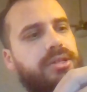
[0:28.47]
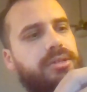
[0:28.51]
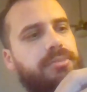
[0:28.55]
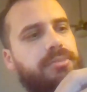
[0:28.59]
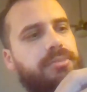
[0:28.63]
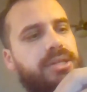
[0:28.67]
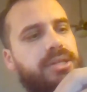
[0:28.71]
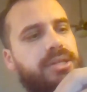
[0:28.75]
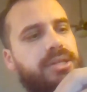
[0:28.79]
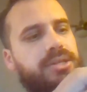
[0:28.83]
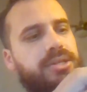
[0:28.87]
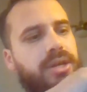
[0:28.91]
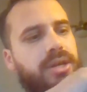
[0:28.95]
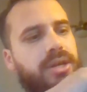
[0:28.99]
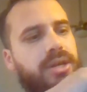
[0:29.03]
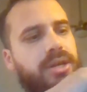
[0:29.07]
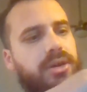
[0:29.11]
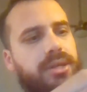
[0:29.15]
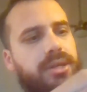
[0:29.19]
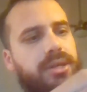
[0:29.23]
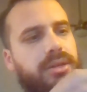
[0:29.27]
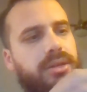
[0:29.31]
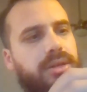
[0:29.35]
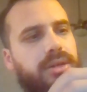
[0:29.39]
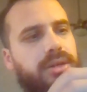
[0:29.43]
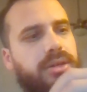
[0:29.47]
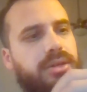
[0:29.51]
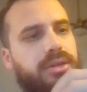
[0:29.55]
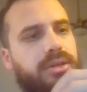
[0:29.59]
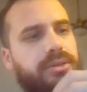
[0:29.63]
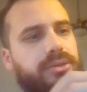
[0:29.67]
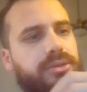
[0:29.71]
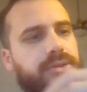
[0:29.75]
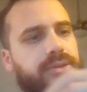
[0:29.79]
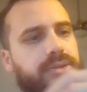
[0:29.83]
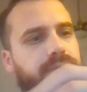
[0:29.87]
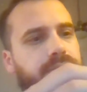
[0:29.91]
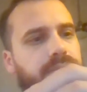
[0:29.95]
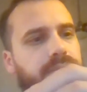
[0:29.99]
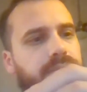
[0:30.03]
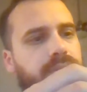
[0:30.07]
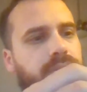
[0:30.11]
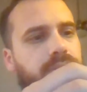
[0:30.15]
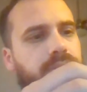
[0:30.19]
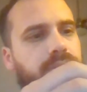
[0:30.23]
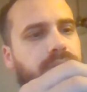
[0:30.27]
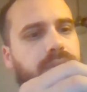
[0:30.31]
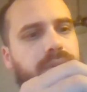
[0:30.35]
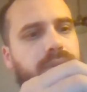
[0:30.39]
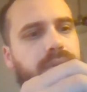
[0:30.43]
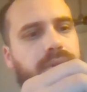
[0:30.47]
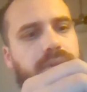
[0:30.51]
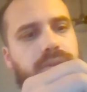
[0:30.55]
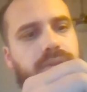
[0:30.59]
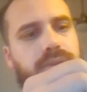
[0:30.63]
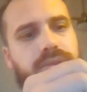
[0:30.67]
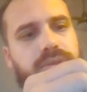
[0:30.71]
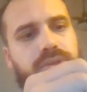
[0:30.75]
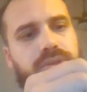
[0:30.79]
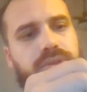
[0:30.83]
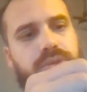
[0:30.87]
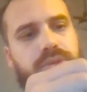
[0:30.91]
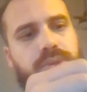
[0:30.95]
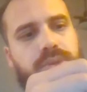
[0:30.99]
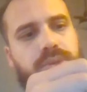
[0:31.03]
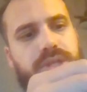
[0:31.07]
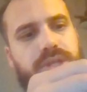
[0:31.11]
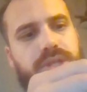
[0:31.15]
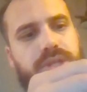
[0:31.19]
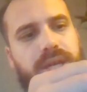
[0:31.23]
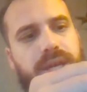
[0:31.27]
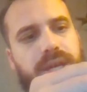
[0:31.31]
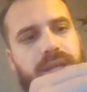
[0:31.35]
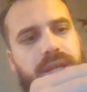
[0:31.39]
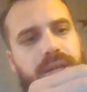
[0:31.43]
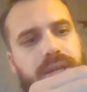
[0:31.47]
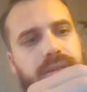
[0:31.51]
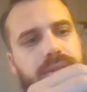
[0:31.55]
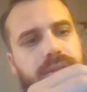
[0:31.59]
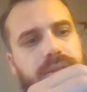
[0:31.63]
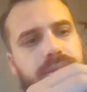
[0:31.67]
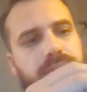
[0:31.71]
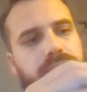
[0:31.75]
The pins go in the holes, squish it together.